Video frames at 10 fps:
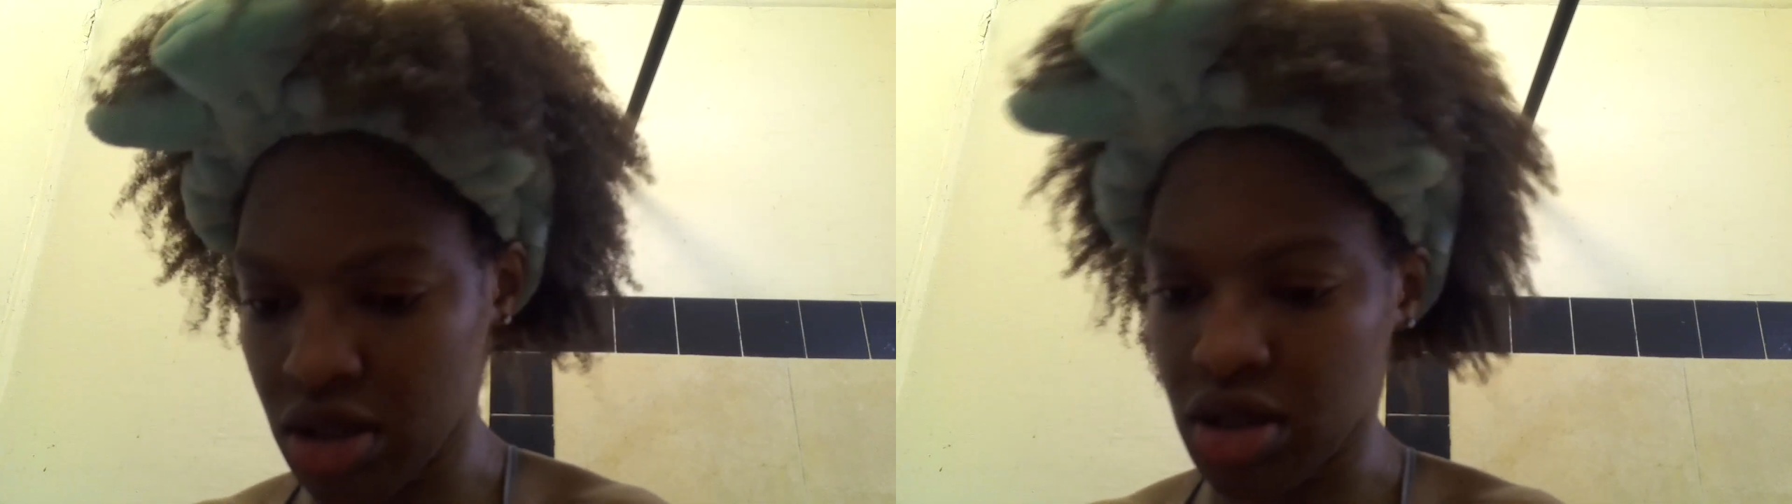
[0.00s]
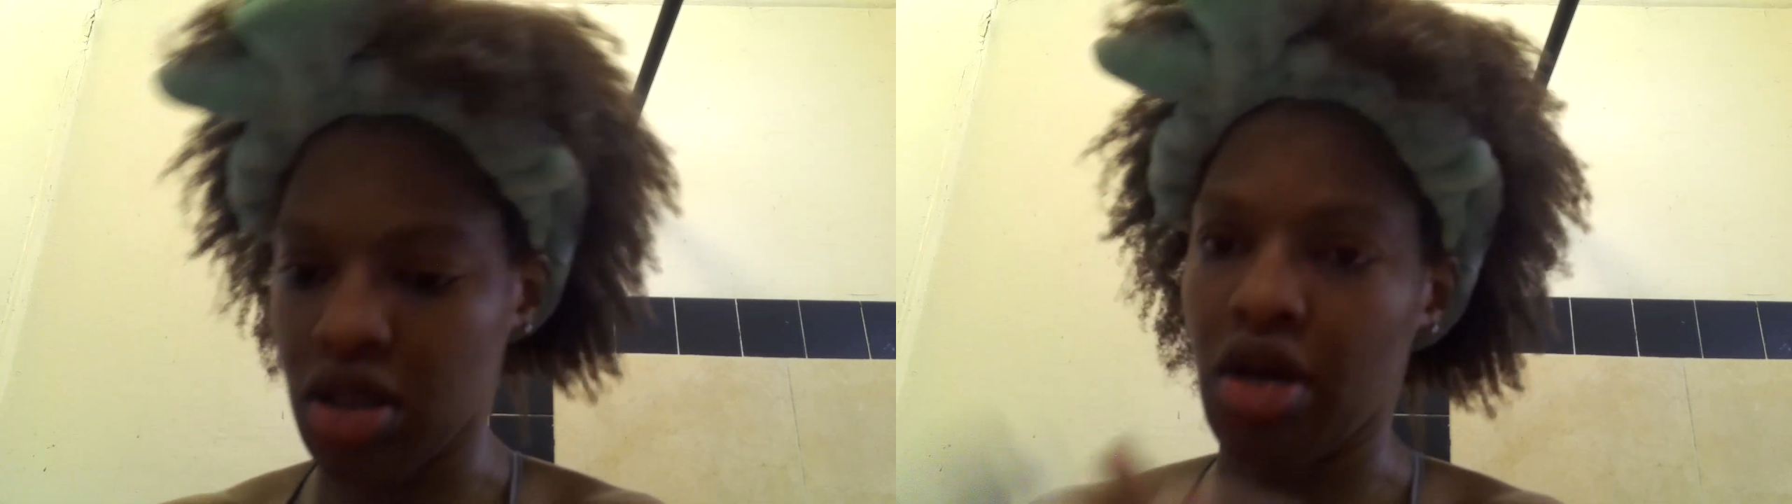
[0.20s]

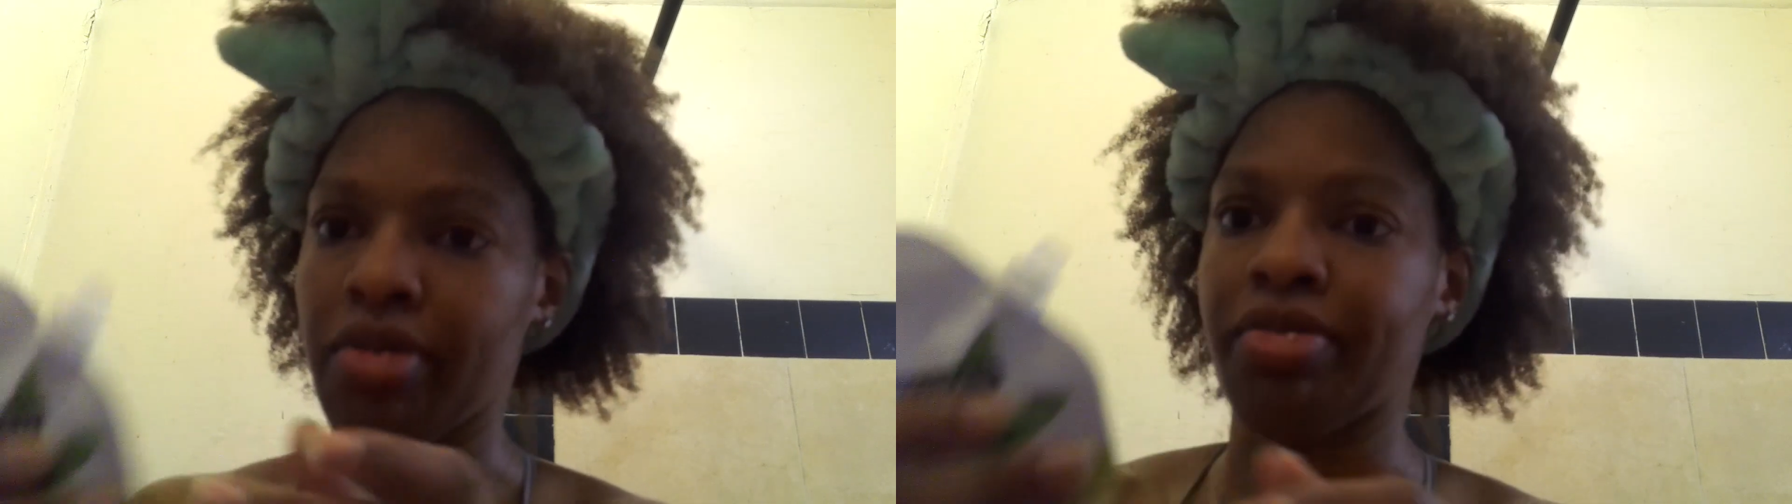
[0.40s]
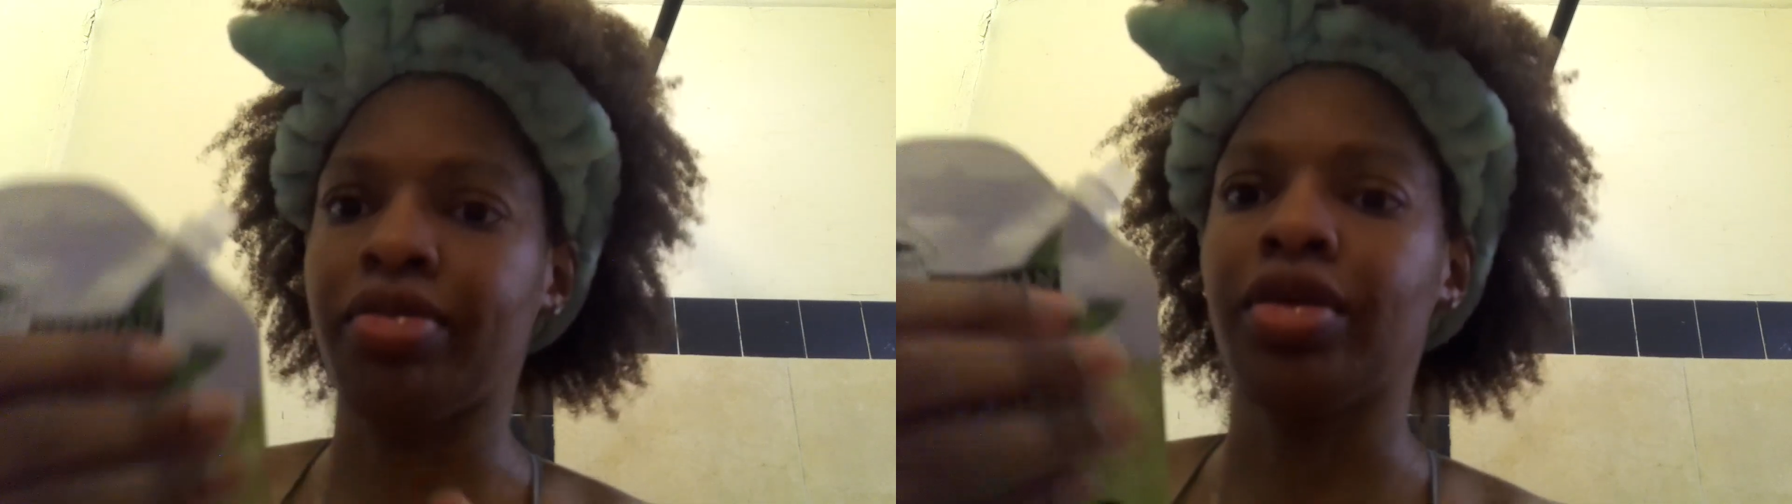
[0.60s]
So
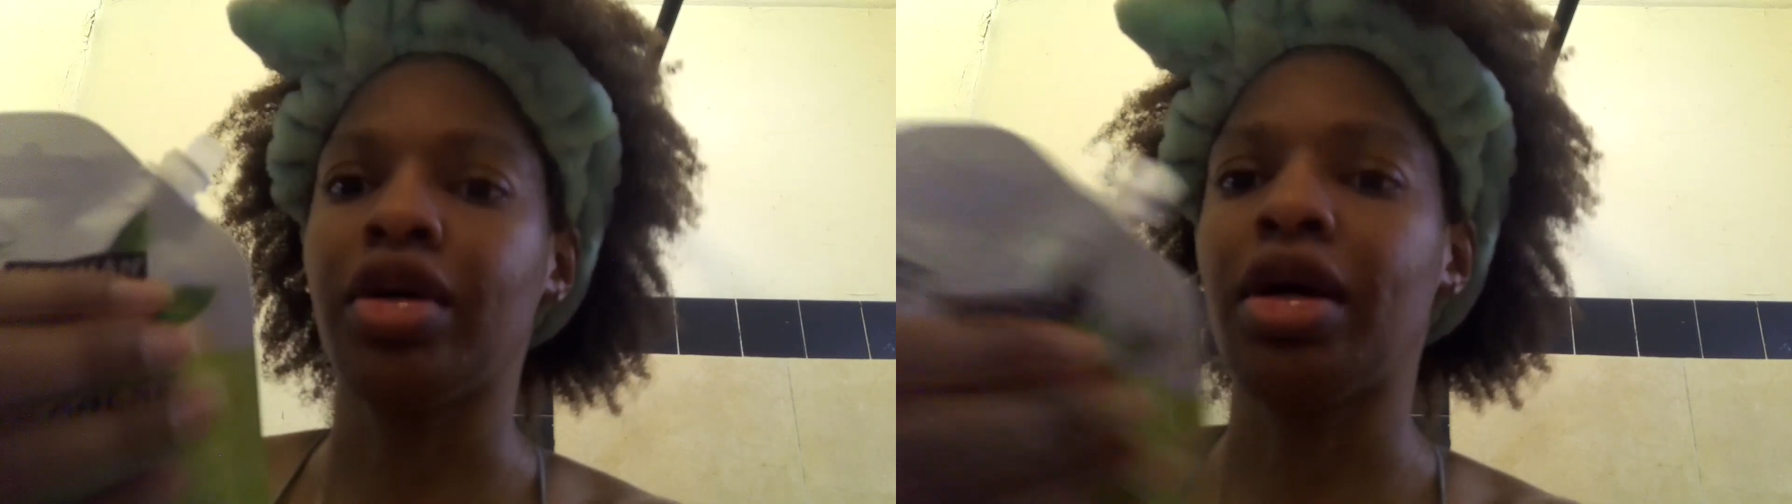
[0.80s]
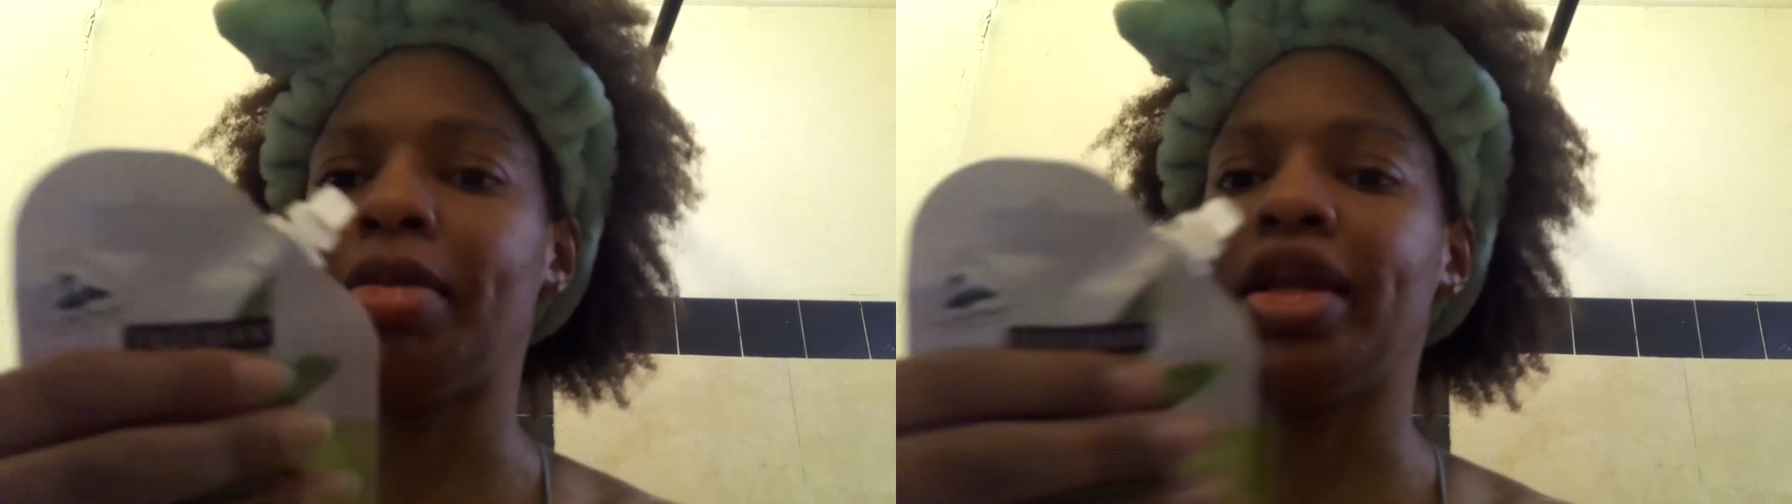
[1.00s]

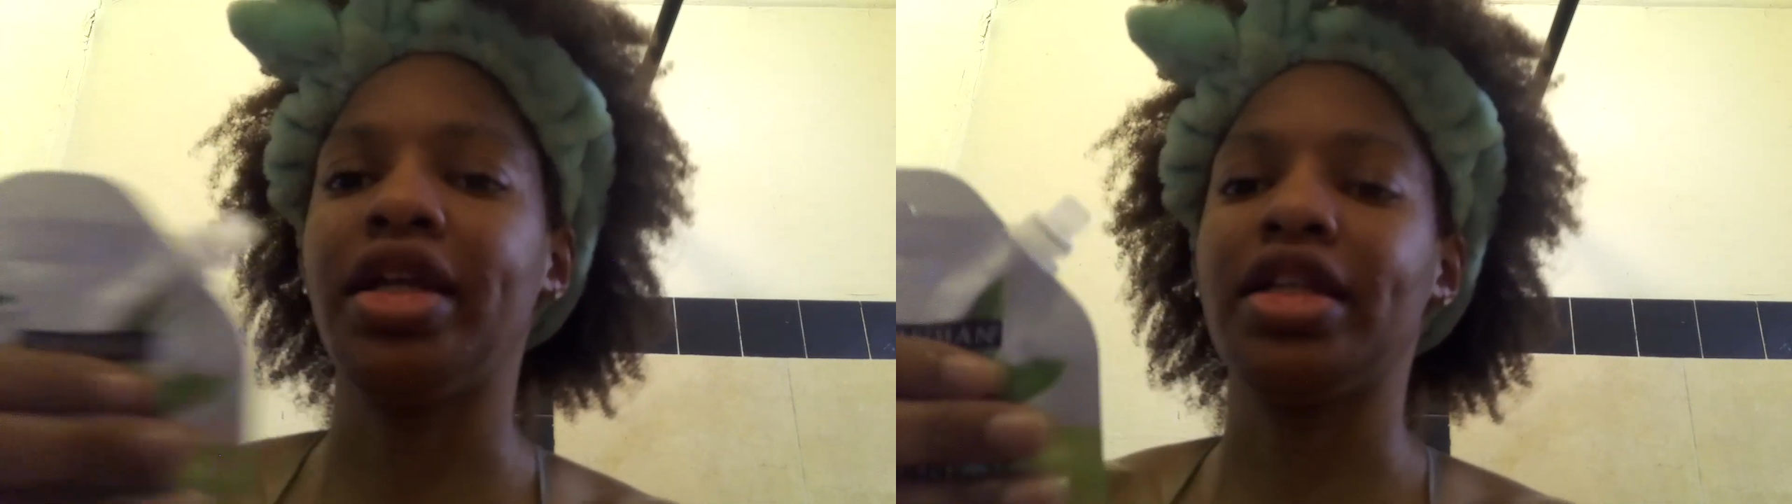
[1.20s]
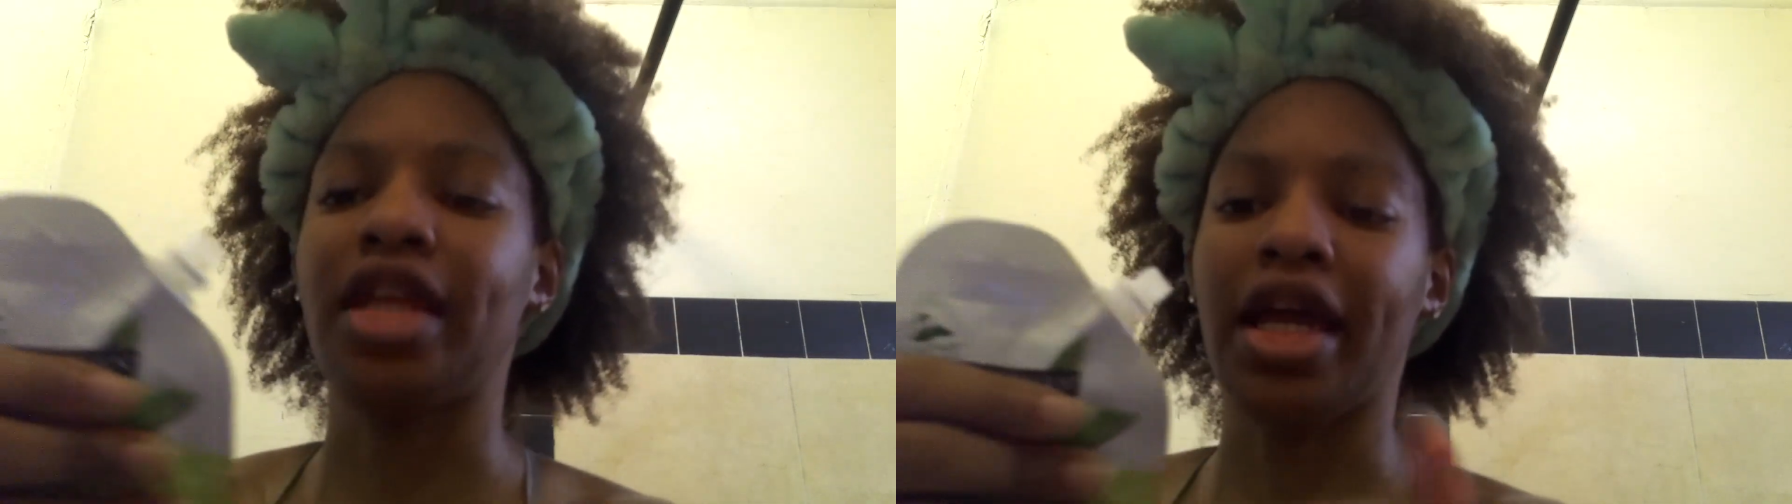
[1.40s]
come a
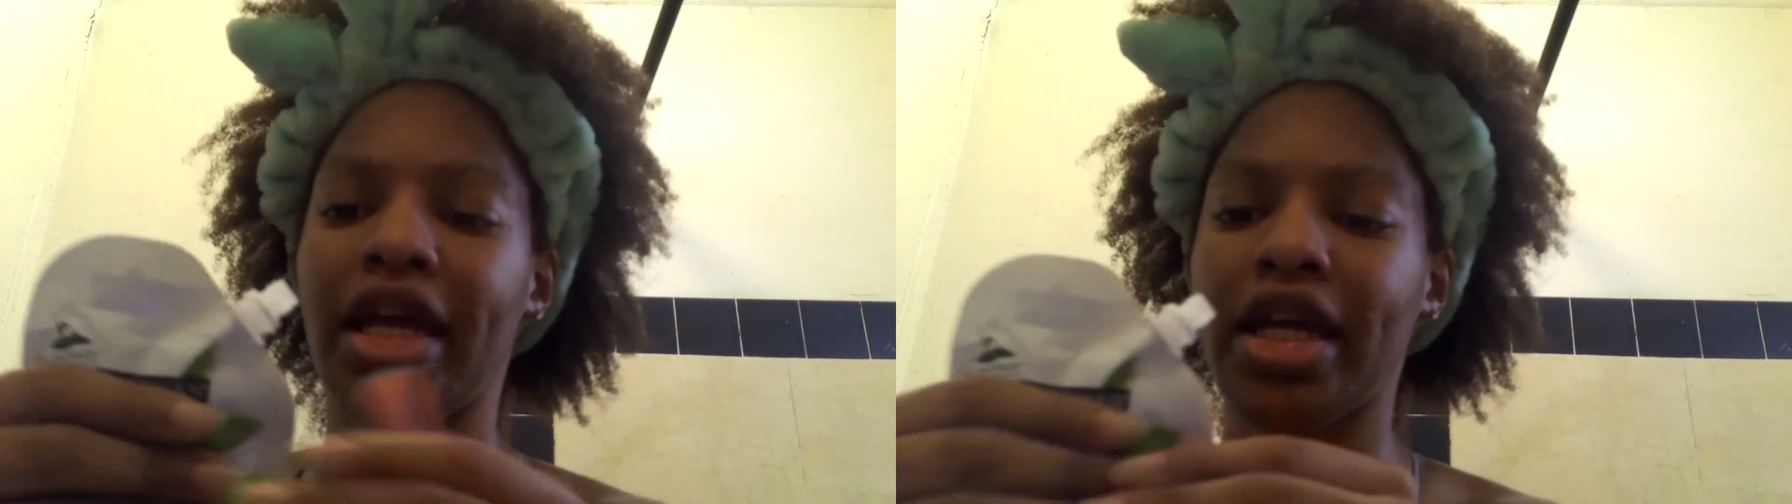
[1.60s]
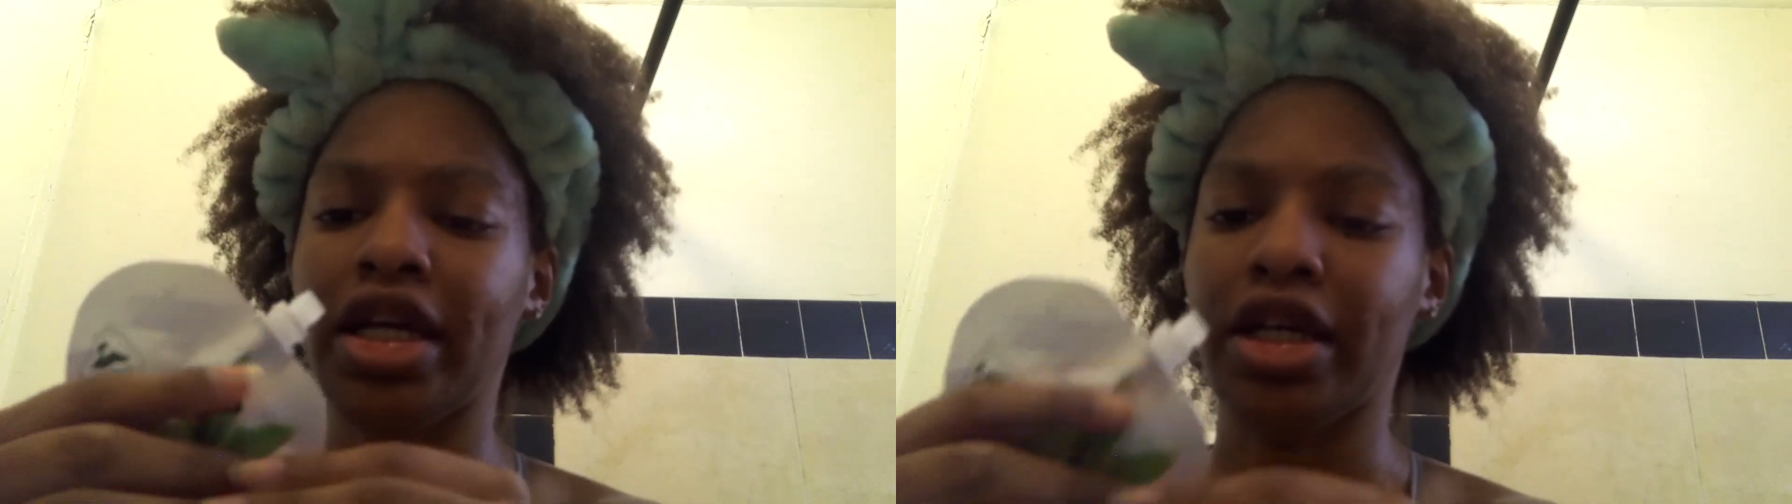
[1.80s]
little
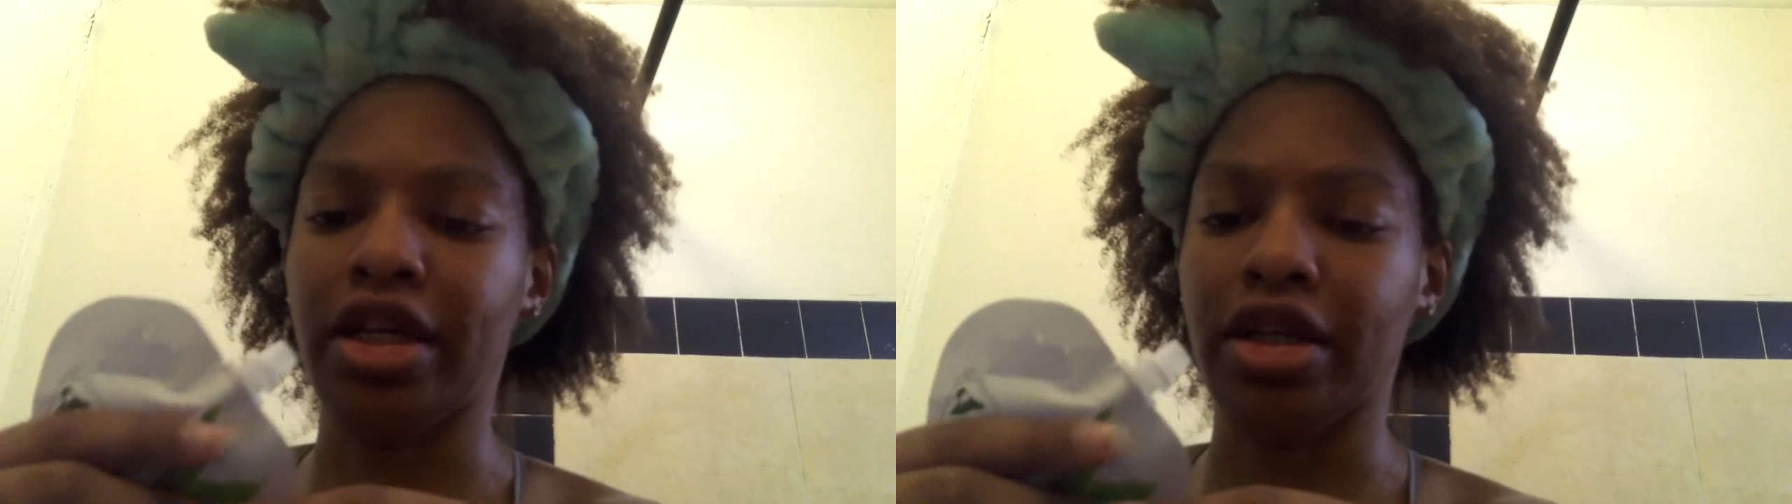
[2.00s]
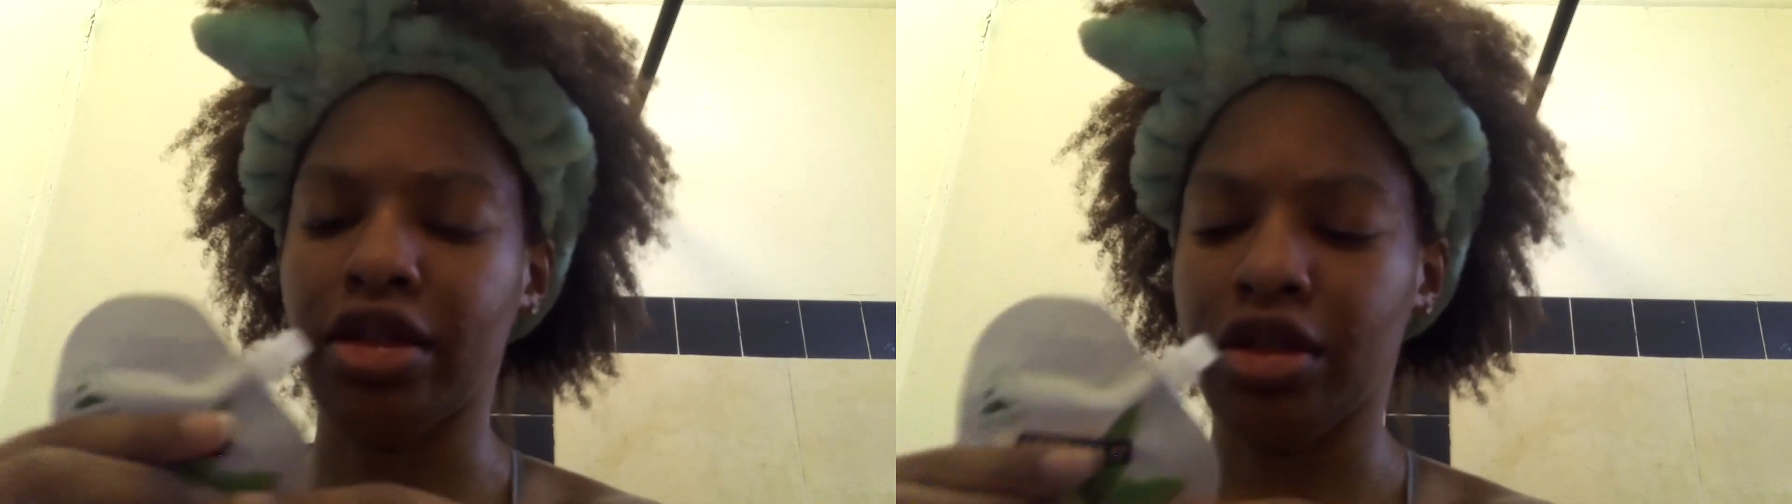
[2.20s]
thingy and